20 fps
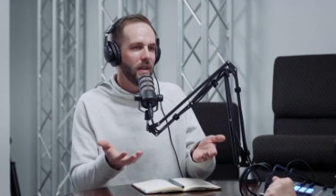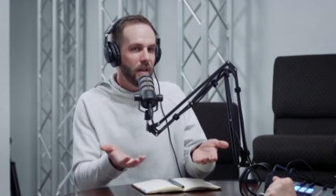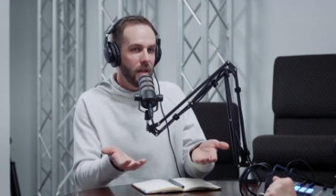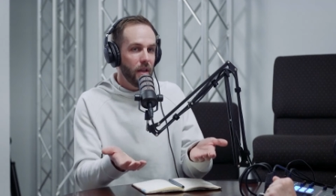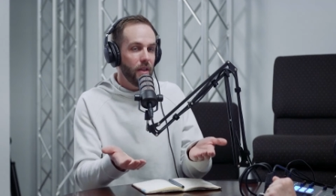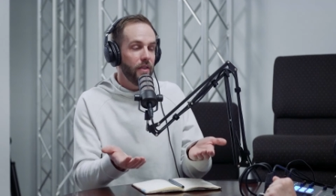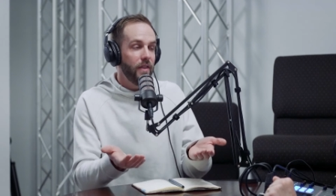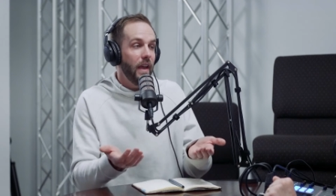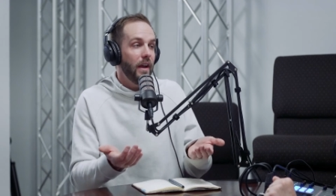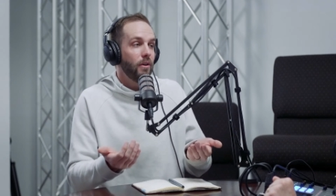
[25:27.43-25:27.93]

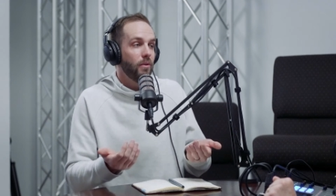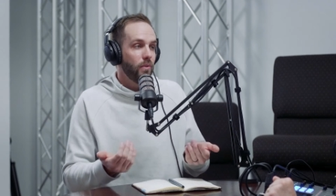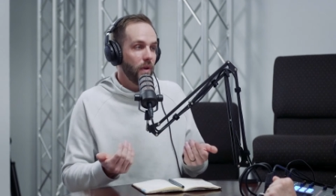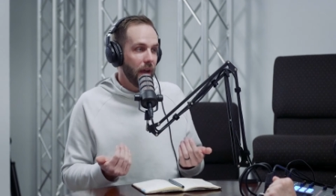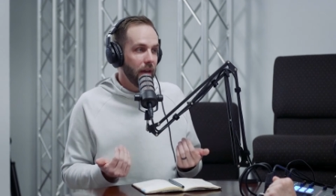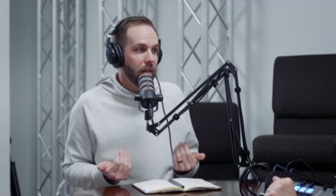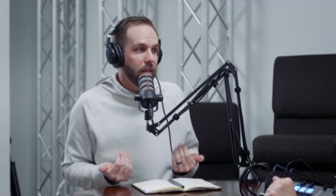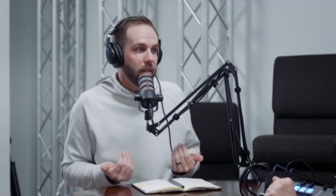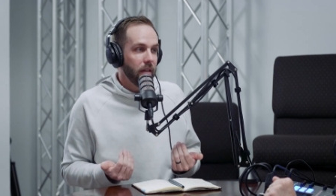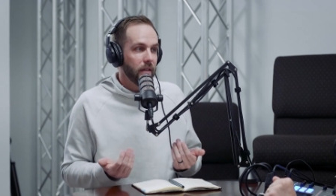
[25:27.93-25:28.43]
they're
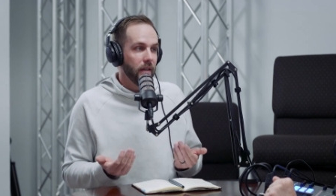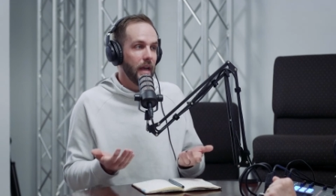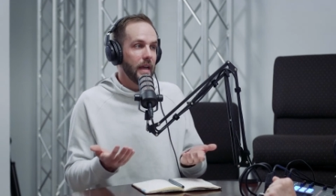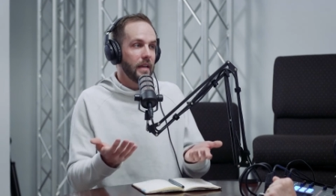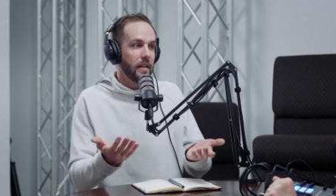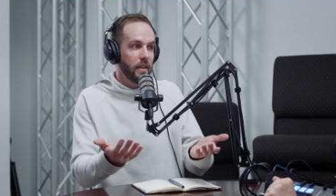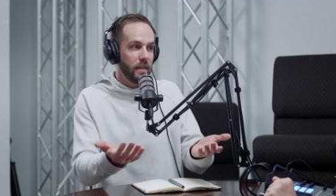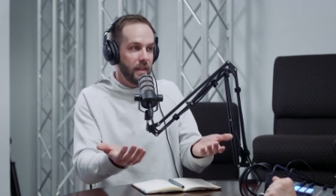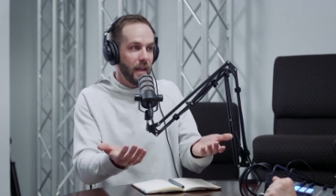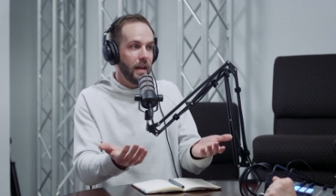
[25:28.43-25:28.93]
ready.
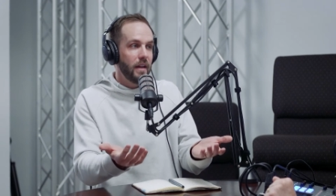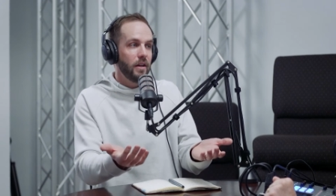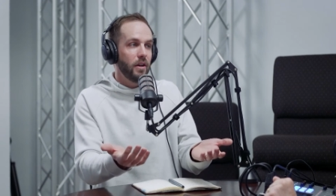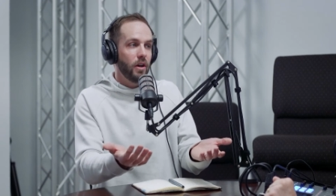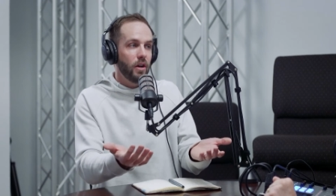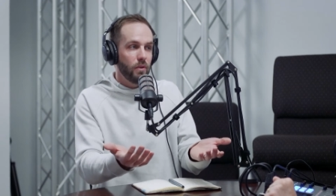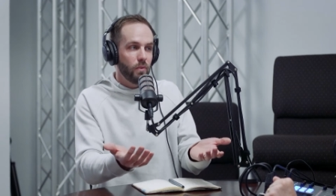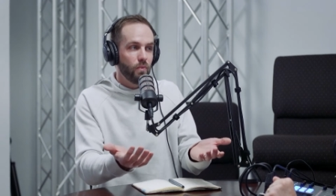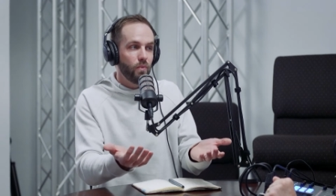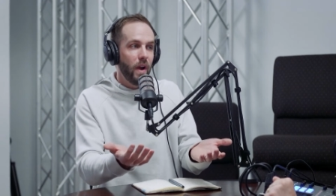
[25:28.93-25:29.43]
Like they right.
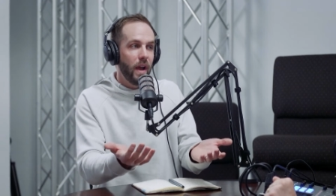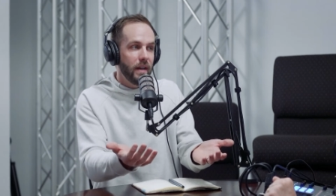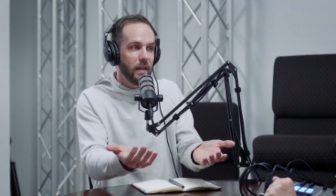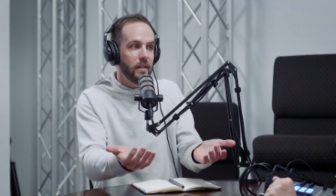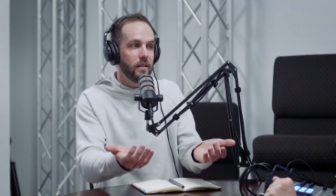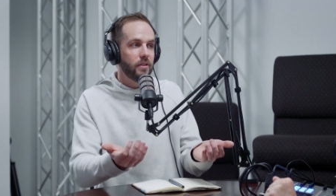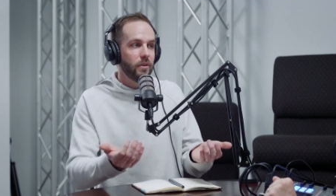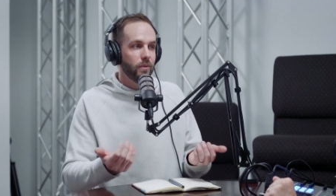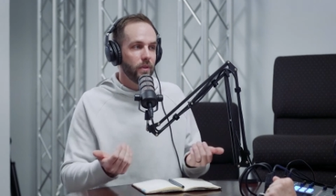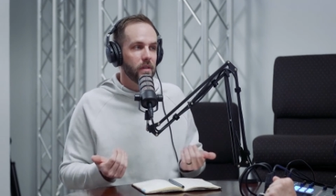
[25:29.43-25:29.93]
are ready
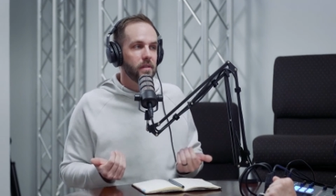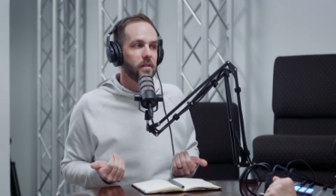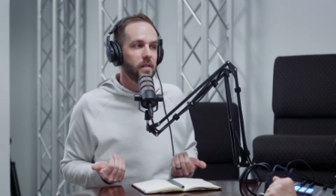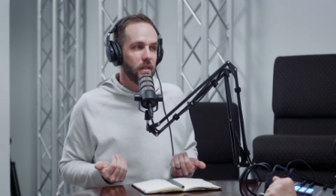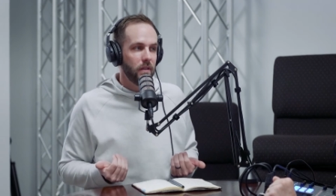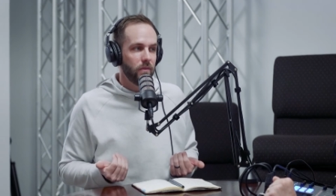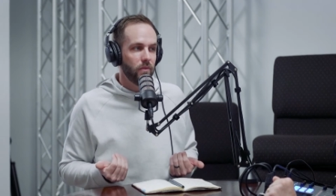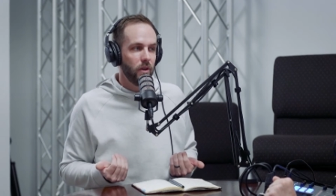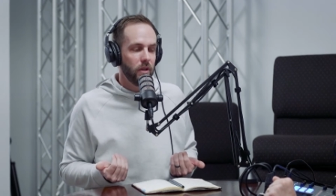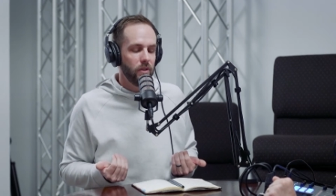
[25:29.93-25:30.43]
to
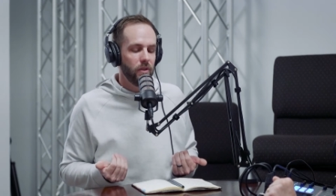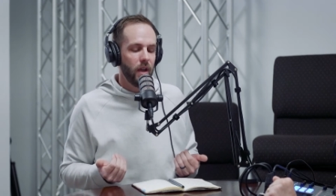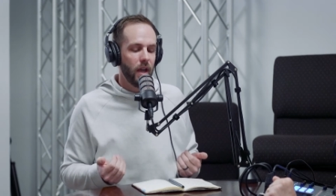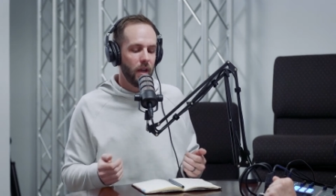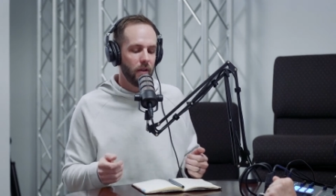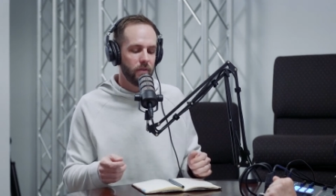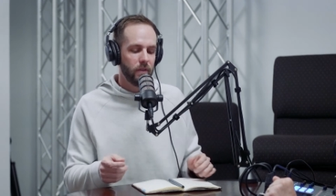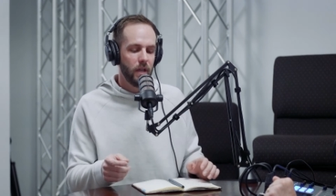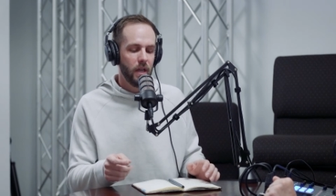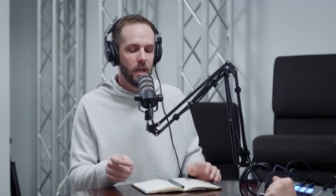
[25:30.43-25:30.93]
receive what you
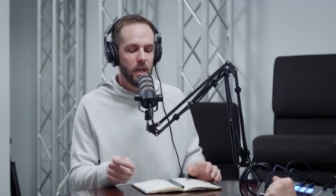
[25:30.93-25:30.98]
have.